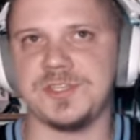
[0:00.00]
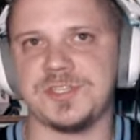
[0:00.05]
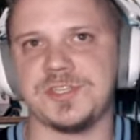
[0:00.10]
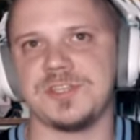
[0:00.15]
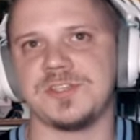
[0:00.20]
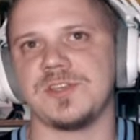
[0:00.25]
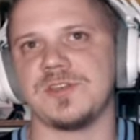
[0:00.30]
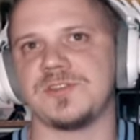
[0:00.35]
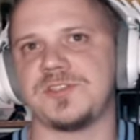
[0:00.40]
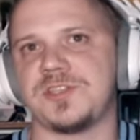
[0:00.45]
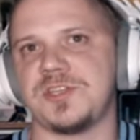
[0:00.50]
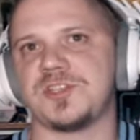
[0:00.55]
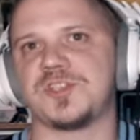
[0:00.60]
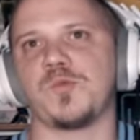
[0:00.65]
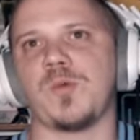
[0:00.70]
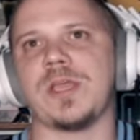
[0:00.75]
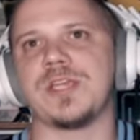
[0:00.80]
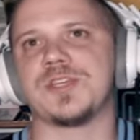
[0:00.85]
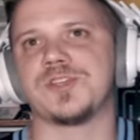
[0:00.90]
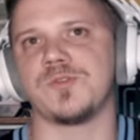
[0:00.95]
this is a
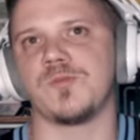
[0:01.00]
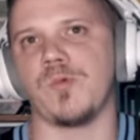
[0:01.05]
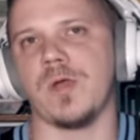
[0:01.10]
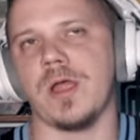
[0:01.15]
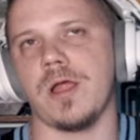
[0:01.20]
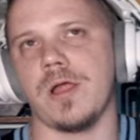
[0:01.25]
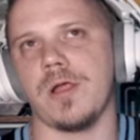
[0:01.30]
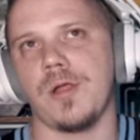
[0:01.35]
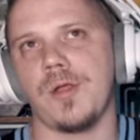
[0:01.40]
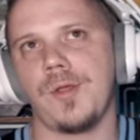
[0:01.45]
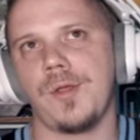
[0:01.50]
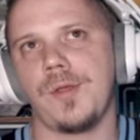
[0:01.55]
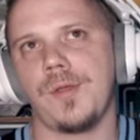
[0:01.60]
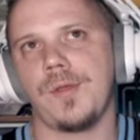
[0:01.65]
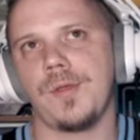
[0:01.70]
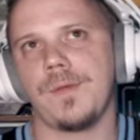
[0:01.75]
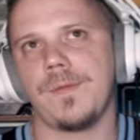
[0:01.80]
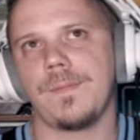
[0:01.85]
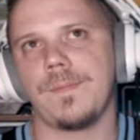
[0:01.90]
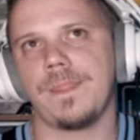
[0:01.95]
situation where
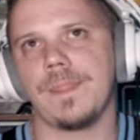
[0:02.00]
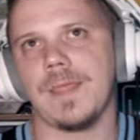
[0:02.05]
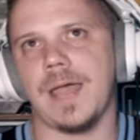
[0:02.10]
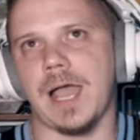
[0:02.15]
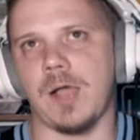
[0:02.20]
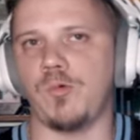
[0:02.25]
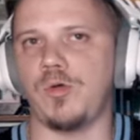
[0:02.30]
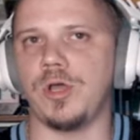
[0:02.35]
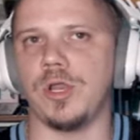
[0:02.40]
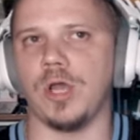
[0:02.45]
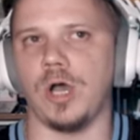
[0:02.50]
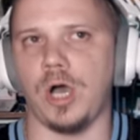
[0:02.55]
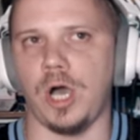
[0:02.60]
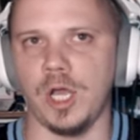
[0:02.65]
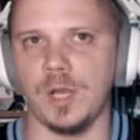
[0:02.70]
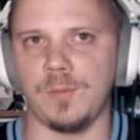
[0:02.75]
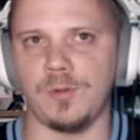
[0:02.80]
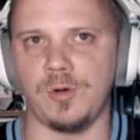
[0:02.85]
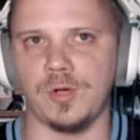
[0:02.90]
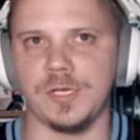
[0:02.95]
I would
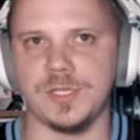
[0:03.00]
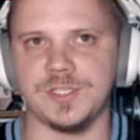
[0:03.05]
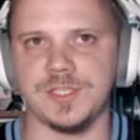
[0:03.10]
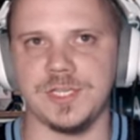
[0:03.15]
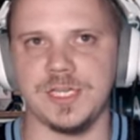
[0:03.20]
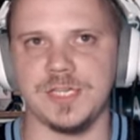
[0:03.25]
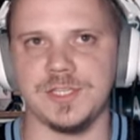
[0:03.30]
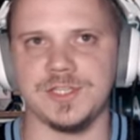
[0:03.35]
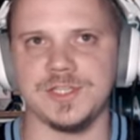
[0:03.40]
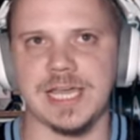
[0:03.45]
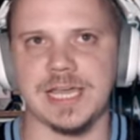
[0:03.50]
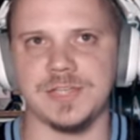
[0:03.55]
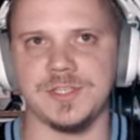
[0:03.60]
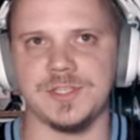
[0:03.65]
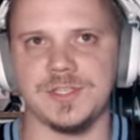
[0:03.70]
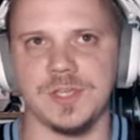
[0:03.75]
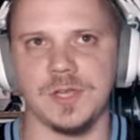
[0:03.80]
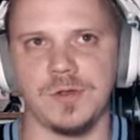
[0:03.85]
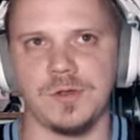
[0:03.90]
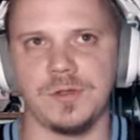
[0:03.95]
audible into inside
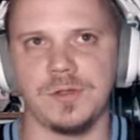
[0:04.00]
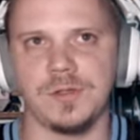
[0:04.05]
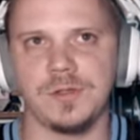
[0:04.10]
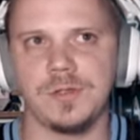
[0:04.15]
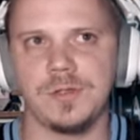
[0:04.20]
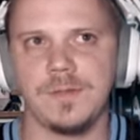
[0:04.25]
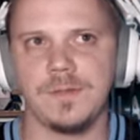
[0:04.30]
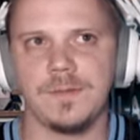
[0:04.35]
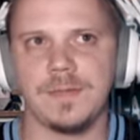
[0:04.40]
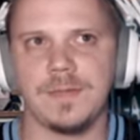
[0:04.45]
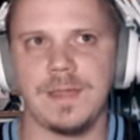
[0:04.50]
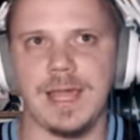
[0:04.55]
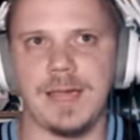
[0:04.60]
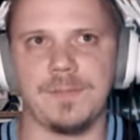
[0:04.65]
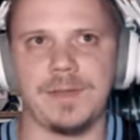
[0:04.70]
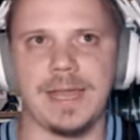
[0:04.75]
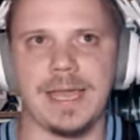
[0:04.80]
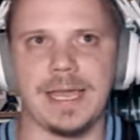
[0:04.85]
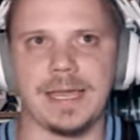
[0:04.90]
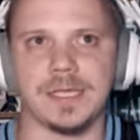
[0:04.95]
zone.
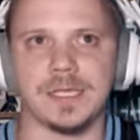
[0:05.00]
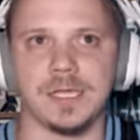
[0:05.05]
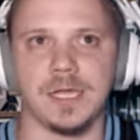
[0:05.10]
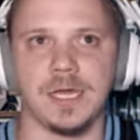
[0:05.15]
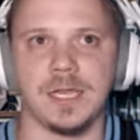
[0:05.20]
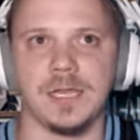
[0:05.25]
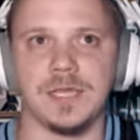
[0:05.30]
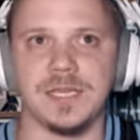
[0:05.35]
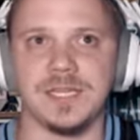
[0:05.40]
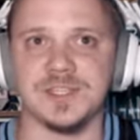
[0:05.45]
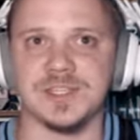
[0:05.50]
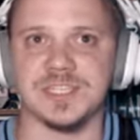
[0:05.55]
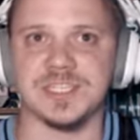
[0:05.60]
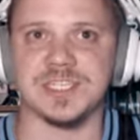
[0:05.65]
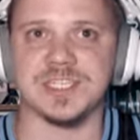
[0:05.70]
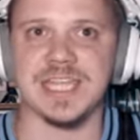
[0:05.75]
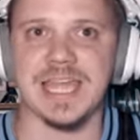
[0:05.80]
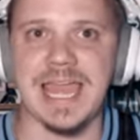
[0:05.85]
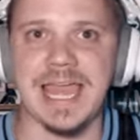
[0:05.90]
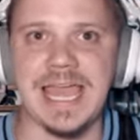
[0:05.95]
I'm not gonna.
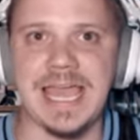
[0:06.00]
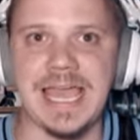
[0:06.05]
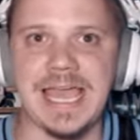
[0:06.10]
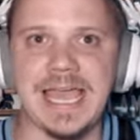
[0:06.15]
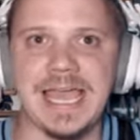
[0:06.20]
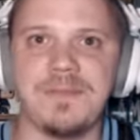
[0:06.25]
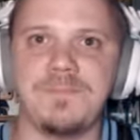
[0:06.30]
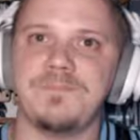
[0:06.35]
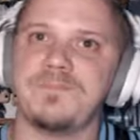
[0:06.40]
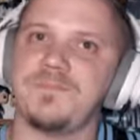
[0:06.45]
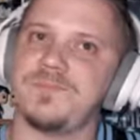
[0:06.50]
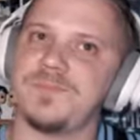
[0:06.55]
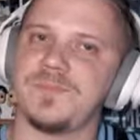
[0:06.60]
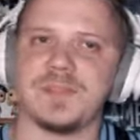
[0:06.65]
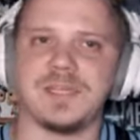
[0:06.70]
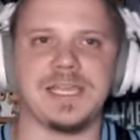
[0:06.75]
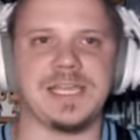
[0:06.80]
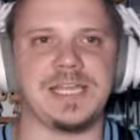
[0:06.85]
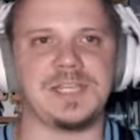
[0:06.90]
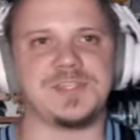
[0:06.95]
Instead,
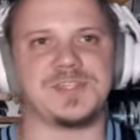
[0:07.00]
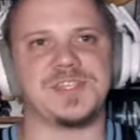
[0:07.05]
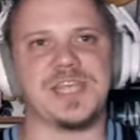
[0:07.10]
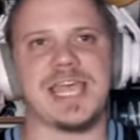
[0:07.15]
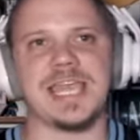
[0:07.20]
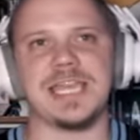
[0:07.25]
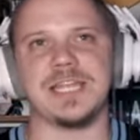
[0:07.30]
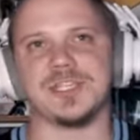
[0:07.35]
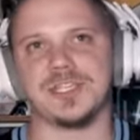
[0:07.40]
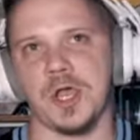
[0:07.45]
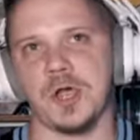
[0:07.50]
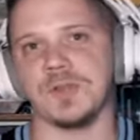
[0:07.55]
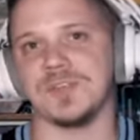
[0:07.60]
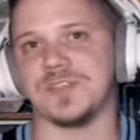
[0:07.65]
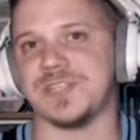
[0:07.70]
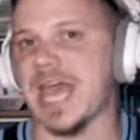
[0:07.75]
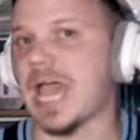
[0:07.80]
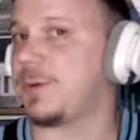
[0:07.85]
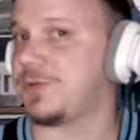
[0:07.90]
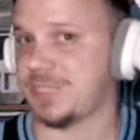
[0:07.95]
it's Zay
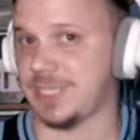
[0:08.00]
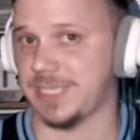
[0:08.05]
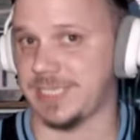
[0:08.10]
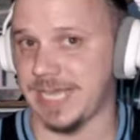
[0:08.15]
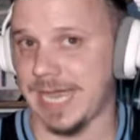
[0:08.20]
Jones. That was a